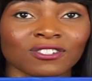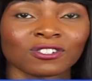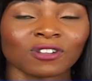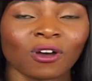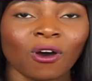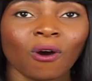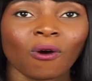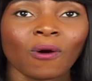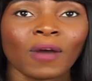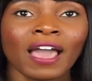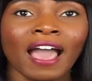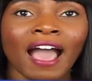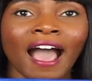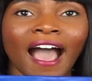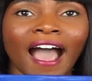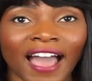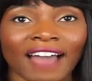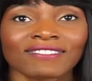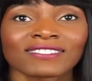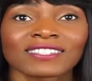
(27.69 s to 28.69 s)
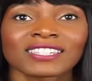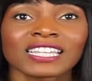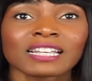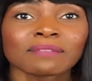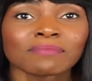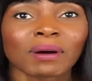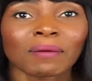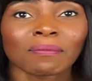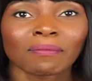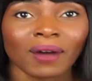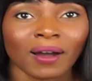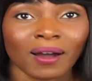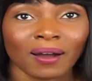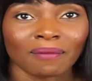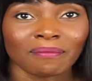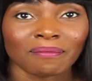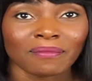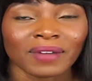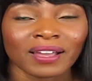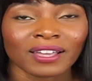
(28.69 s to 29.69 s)
So I've seen my
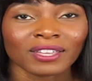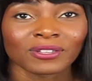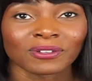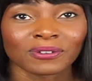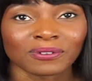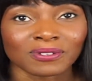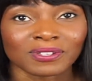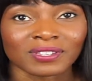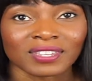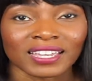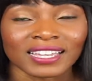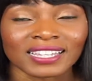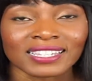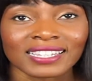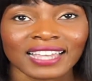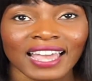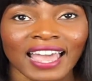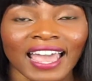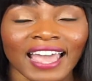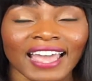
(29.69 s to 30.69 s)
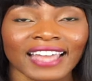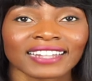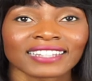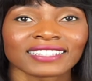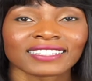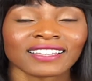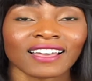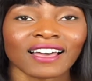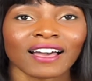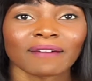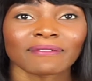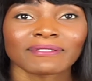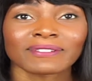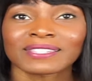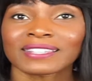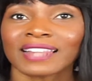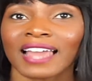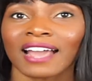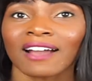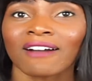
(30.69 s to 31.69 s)
mom use this and I
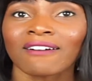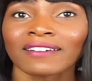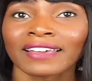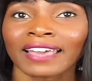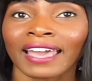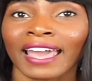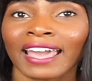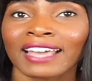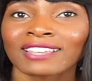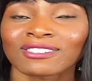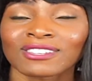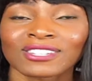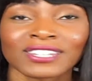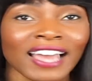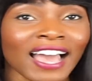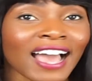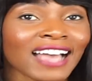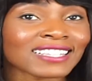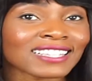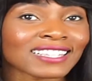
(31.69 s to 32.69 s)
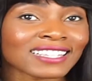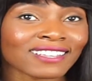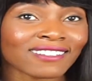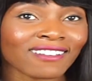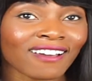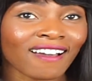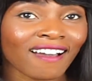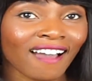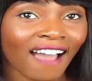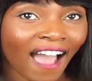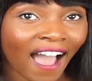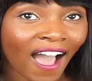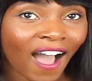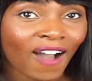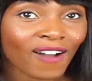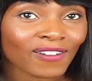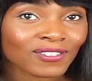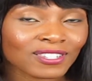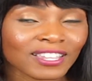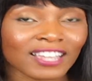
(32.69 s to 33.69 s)
was like, okay, so she has this in her
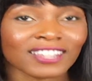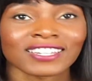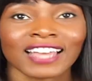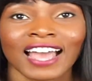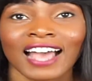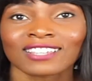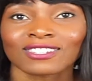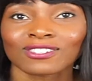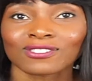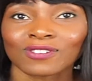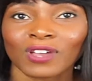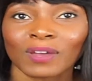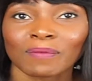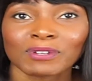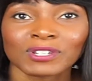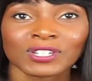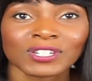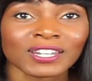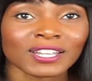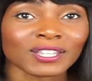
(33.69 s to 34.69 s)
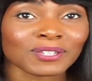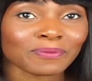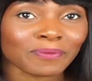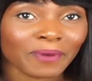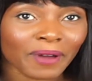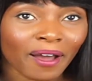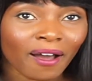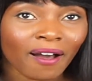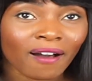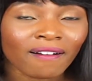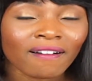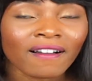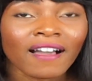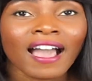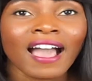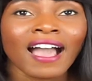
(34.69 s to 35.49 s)
house and she has a sewing machine as well.